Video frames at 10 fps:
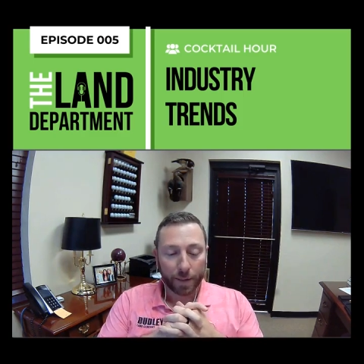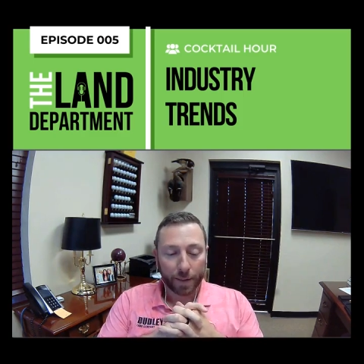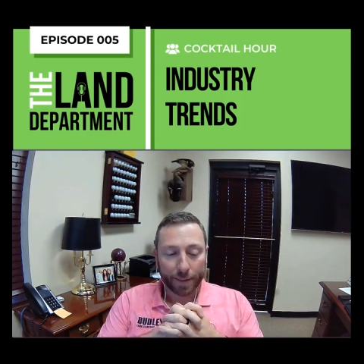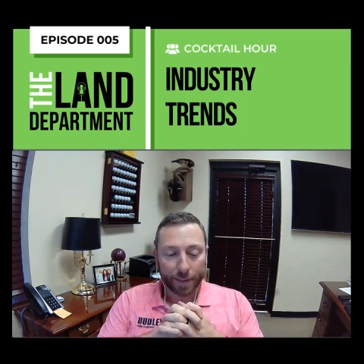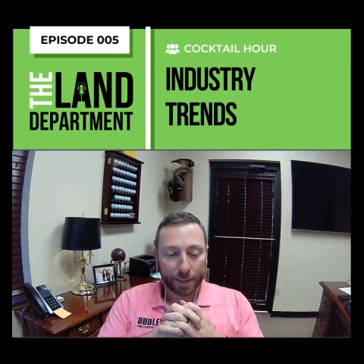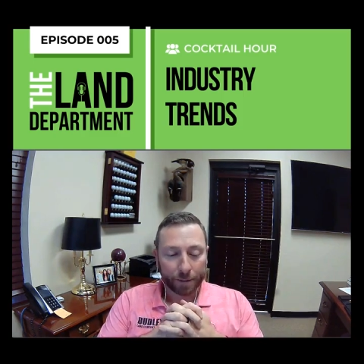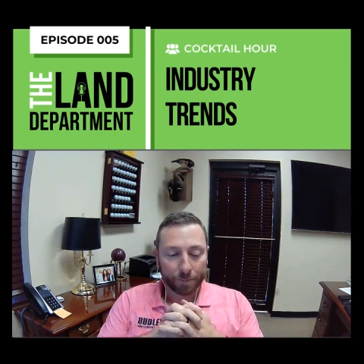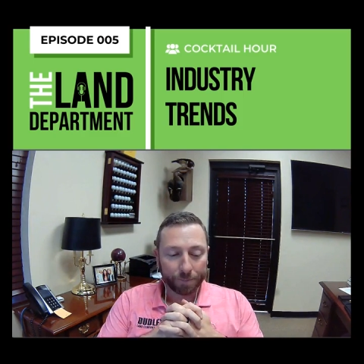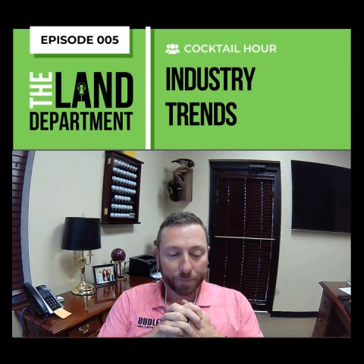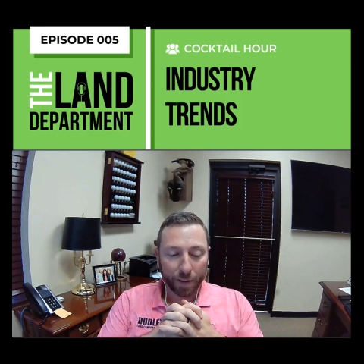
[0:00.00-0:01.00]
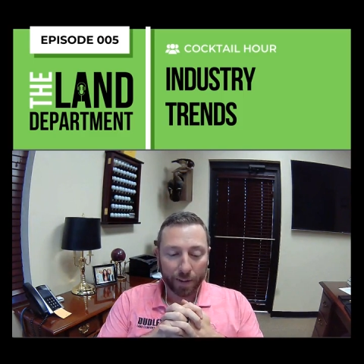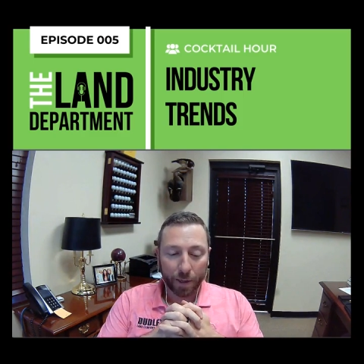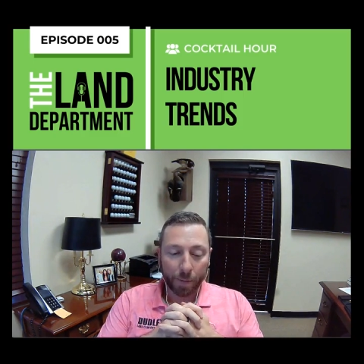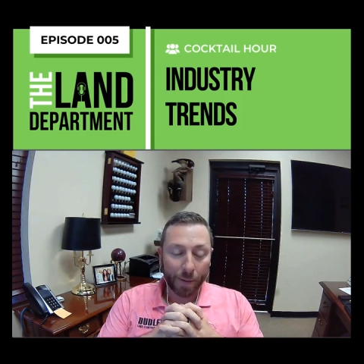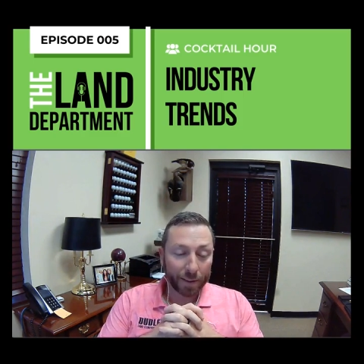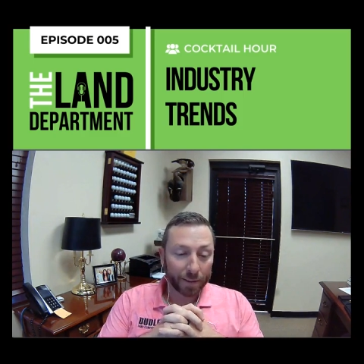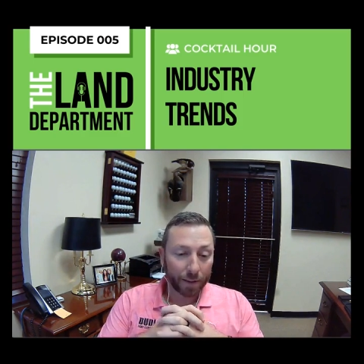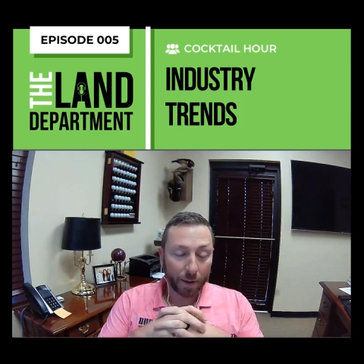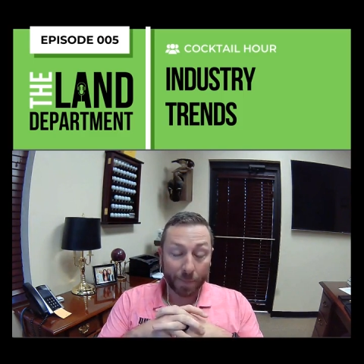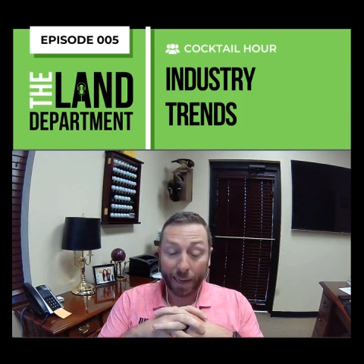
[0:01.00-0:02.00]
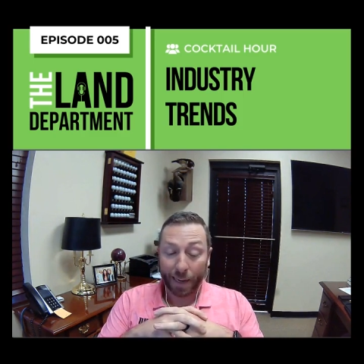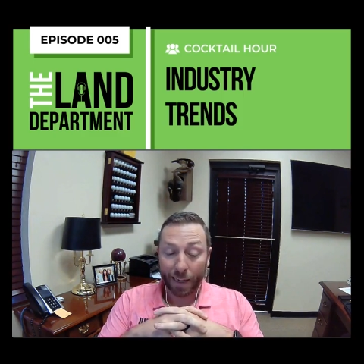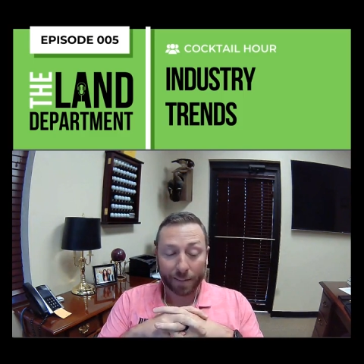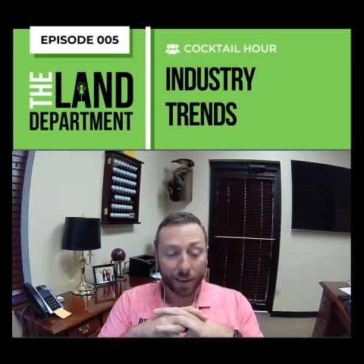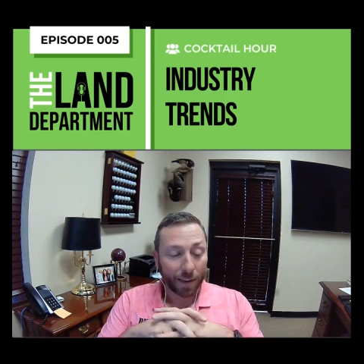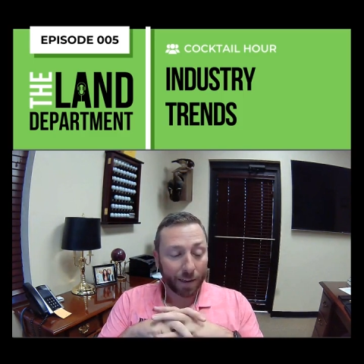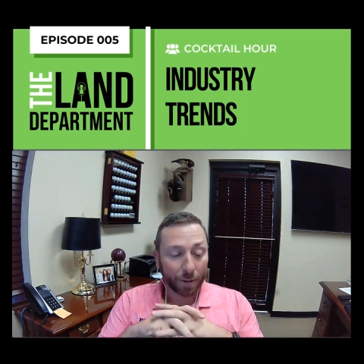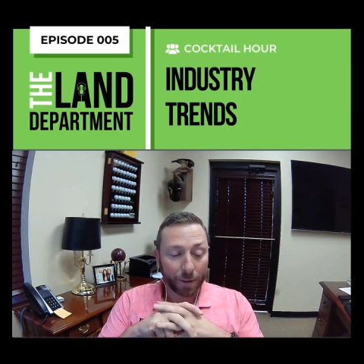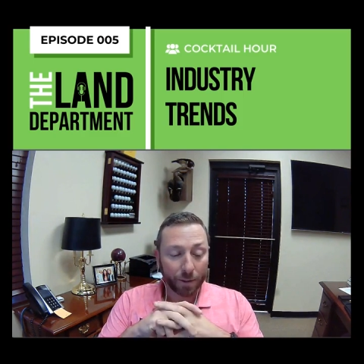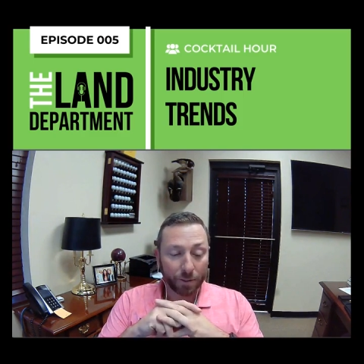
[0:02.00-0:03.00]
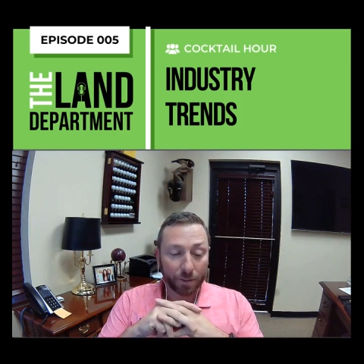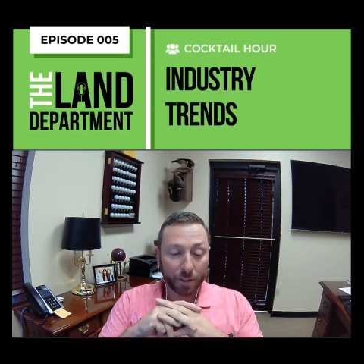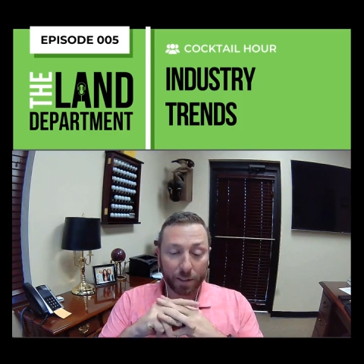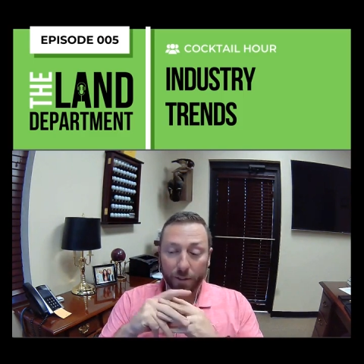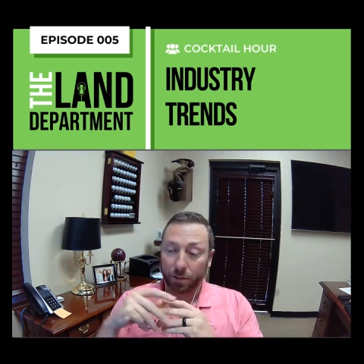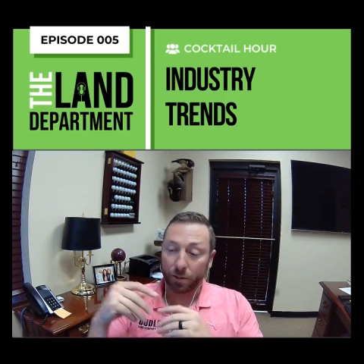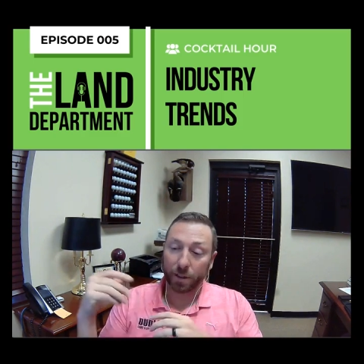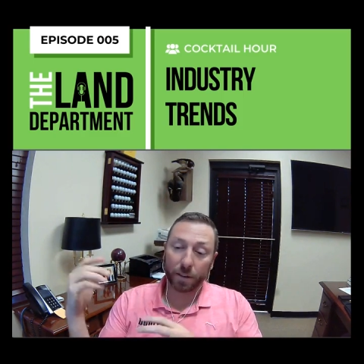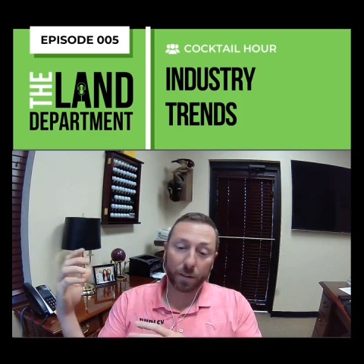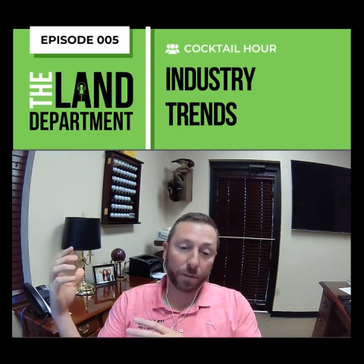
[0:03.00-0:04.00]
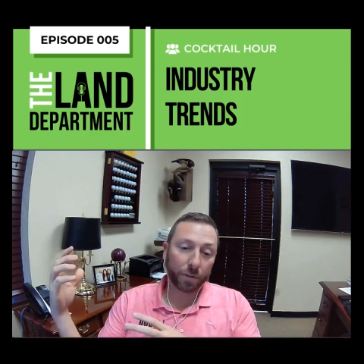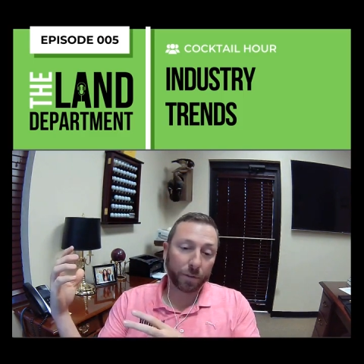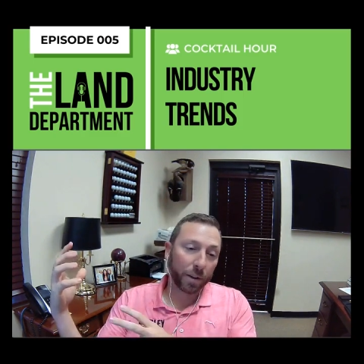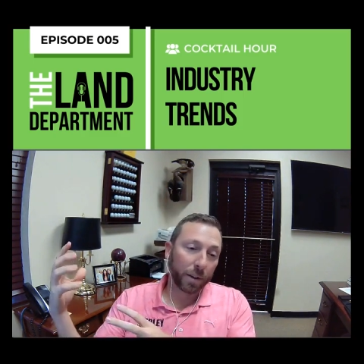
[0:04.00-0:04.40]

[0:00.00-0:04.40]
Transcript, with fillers: Um, on the MMA M&A side, I mean, you've seen a trend of